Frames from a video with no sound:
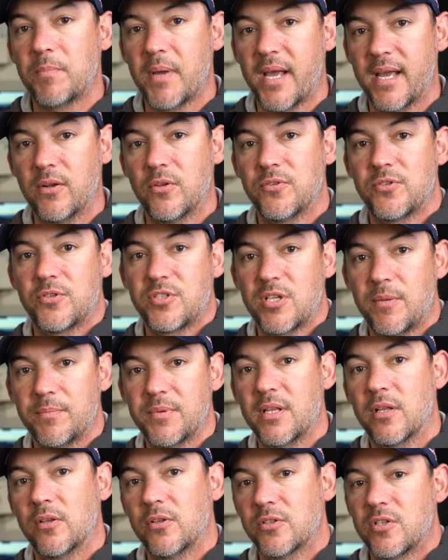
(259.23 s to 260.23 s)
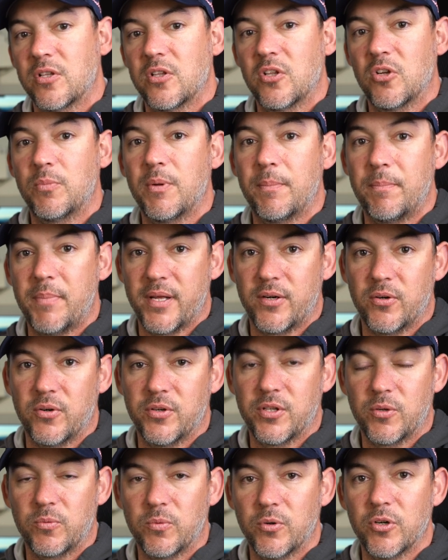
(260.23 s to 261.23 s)
panels or something that looks a little bit better
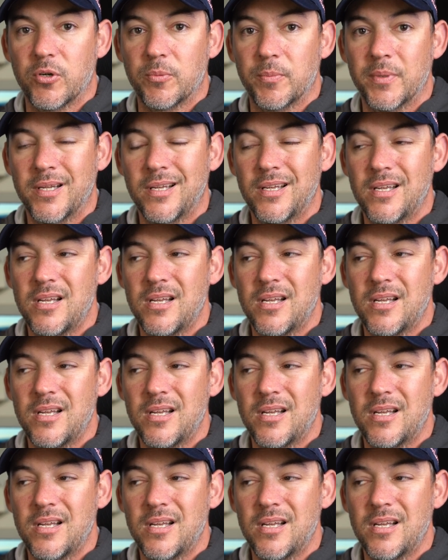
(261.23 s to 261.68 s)
in the room.